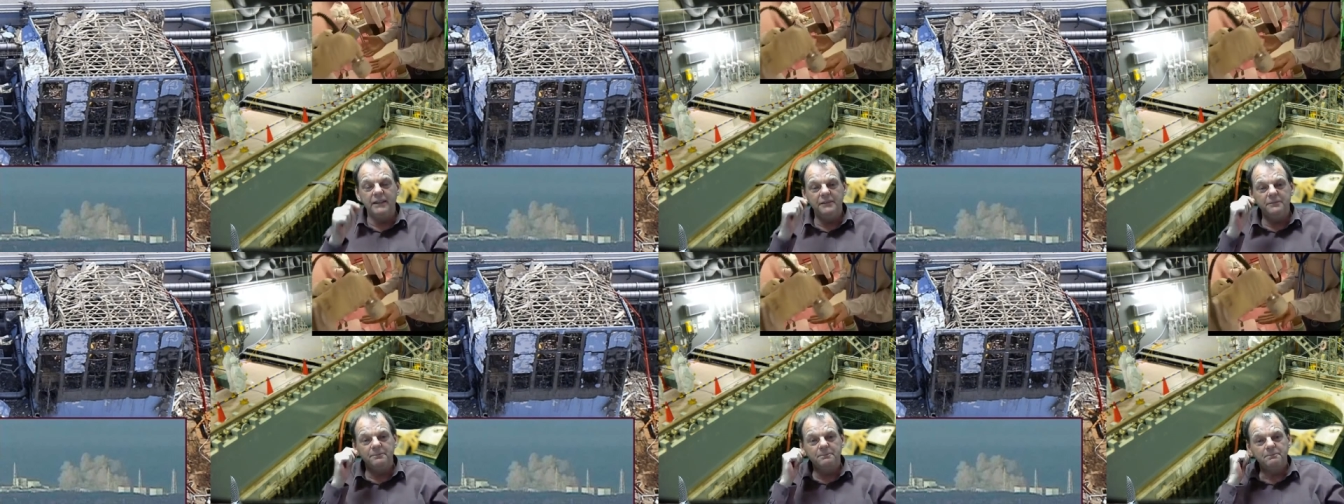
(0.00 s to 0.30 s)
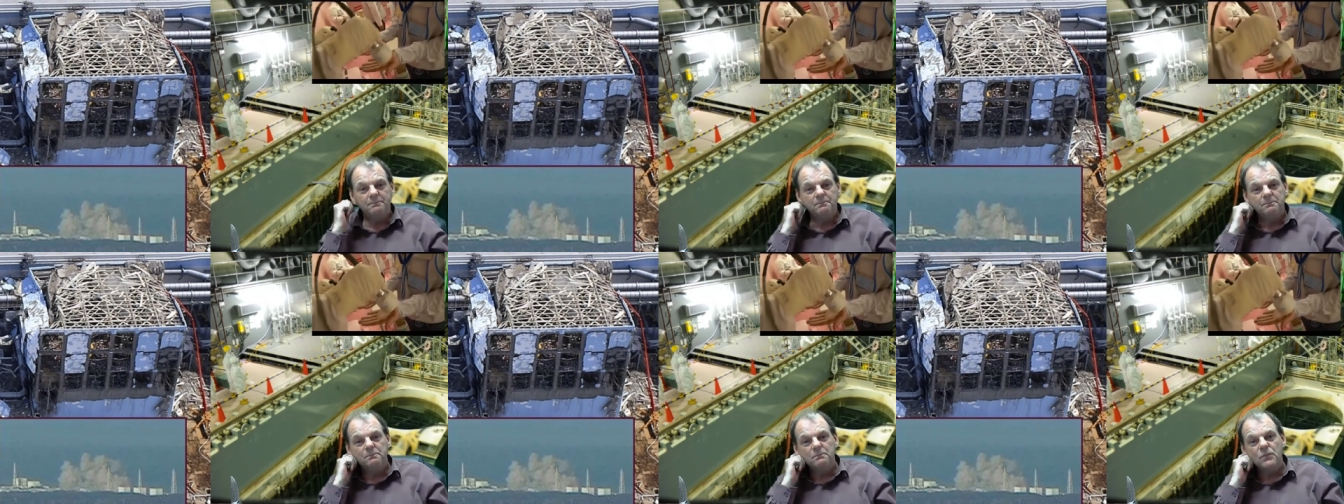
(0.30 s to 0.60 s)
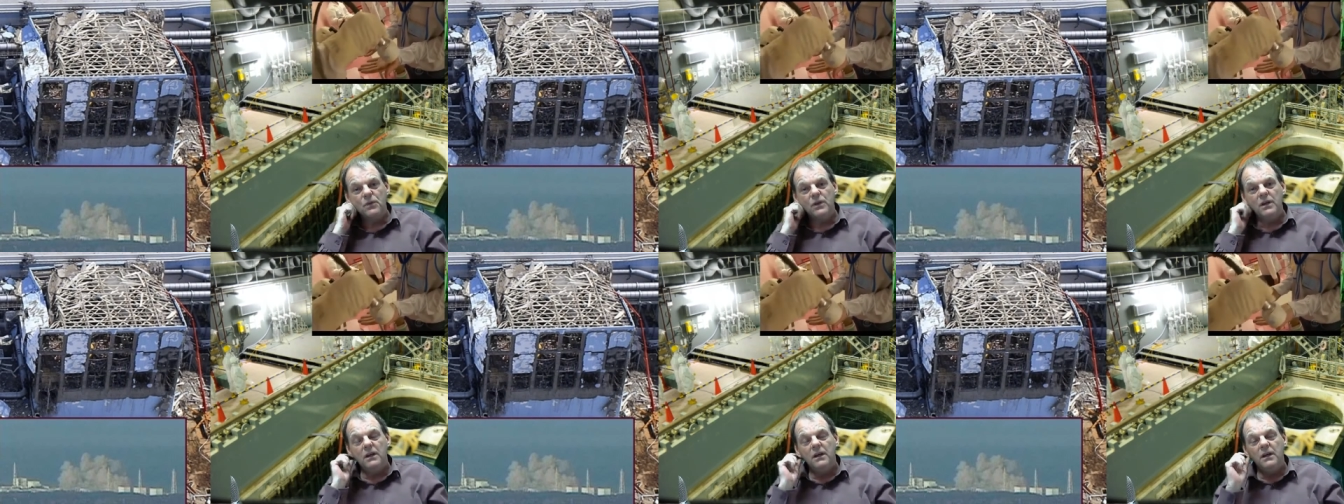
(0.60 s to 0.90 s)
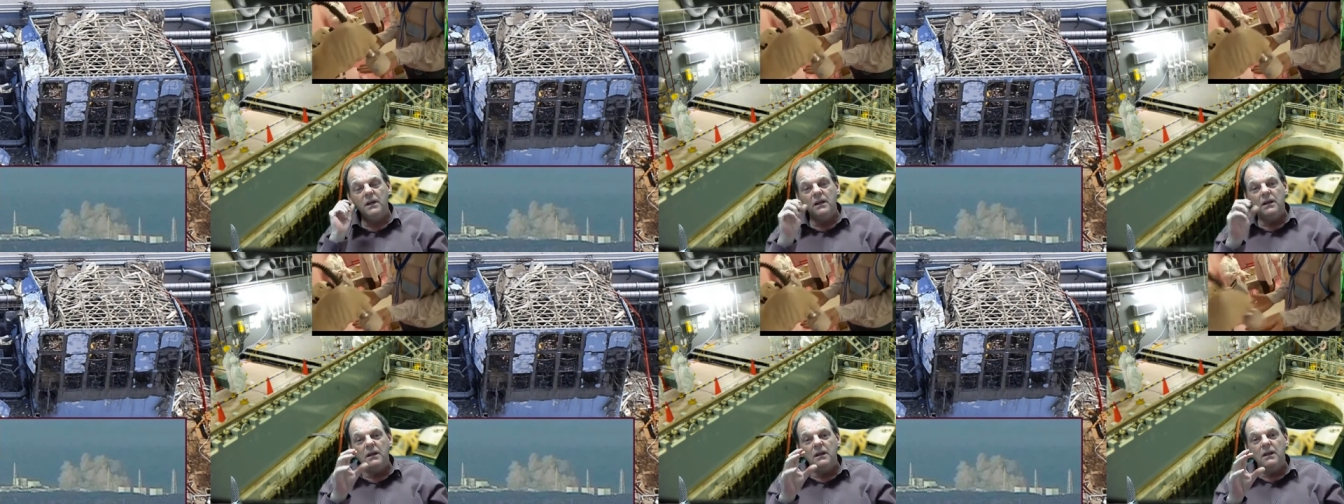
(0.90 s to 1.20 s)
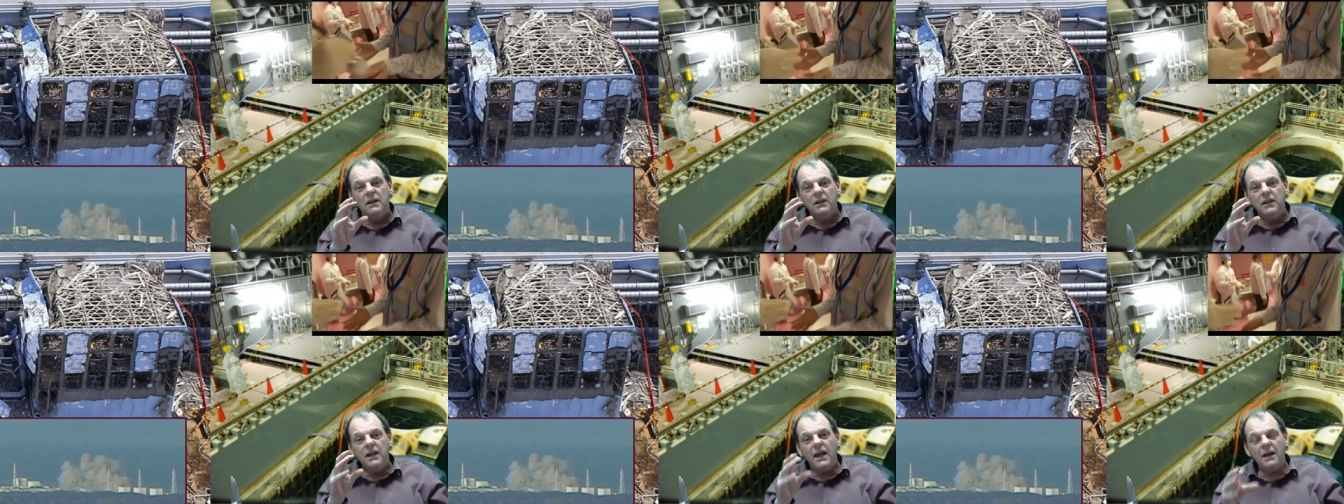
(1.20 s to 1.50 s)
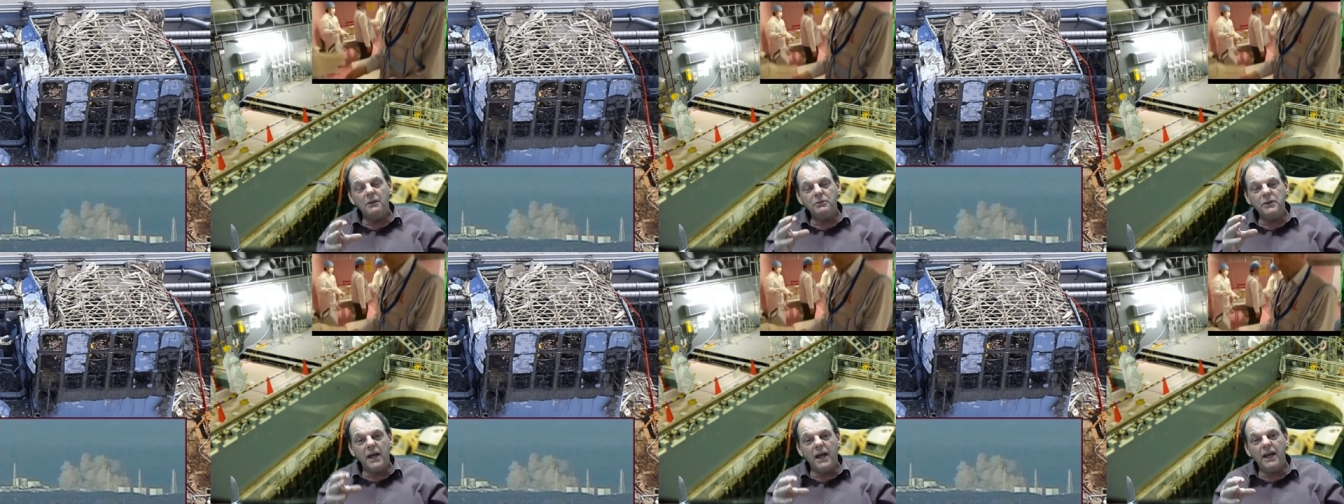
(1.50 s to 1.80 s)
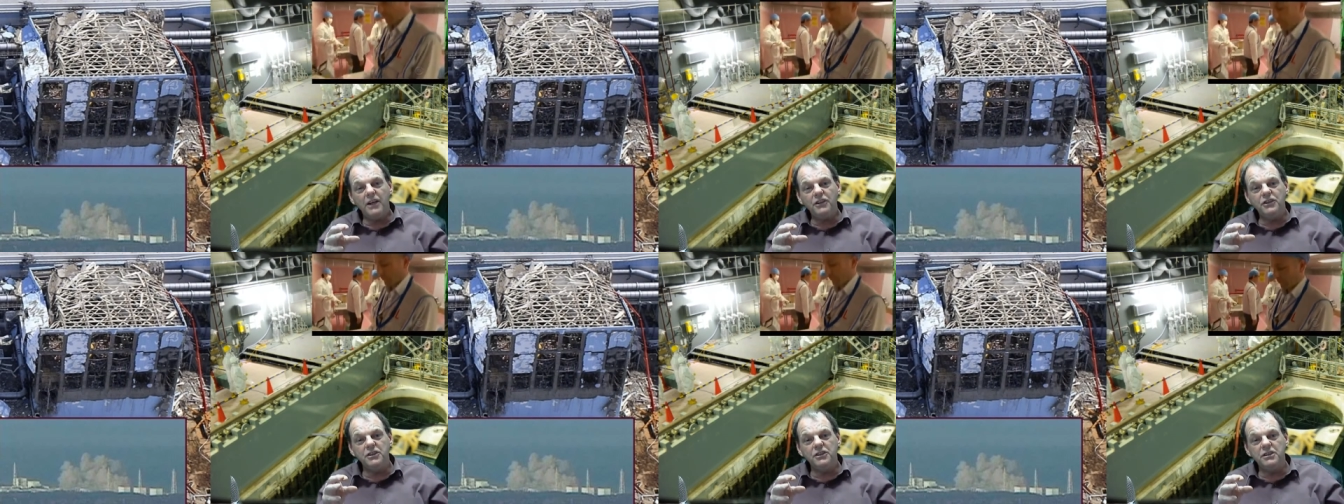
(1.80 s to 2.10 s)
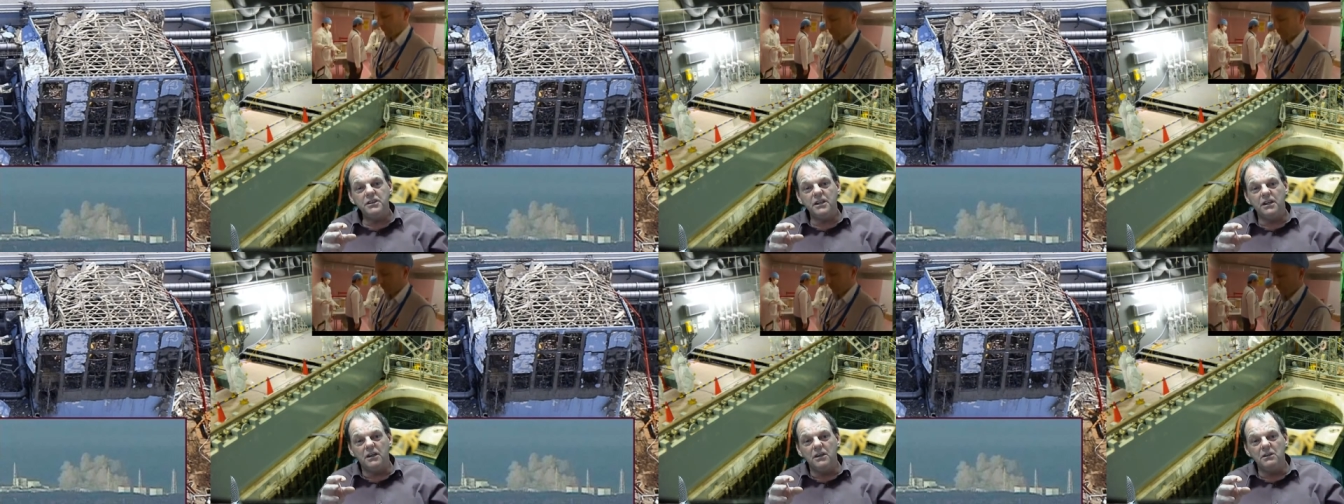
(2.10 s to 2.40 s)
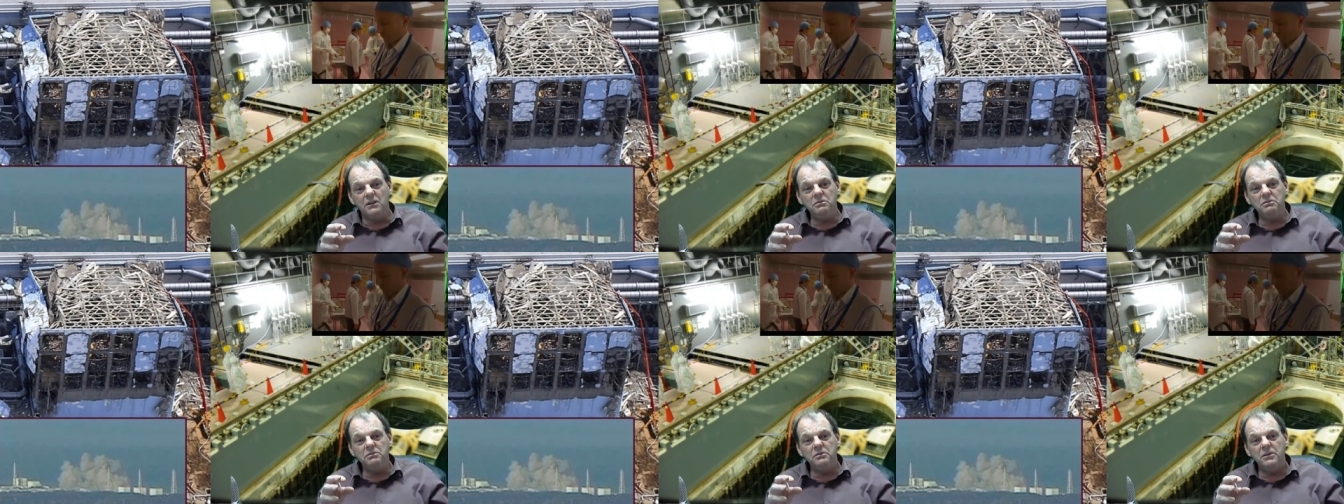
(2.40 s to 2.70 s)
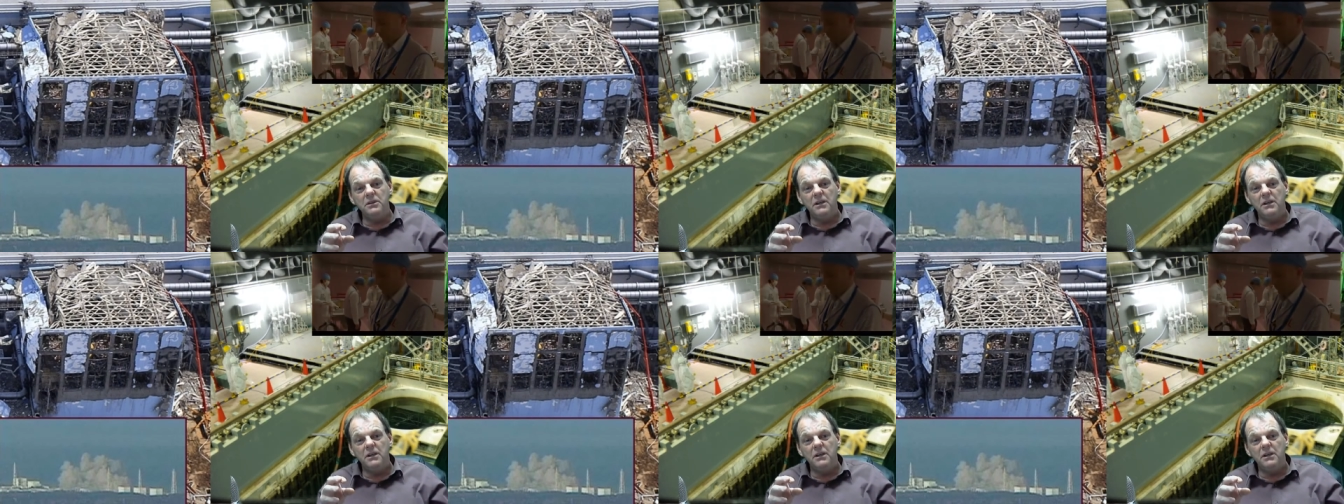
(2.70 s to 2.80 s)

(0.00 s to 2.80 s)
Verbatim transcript: the equivalent of less than a chest X-ray.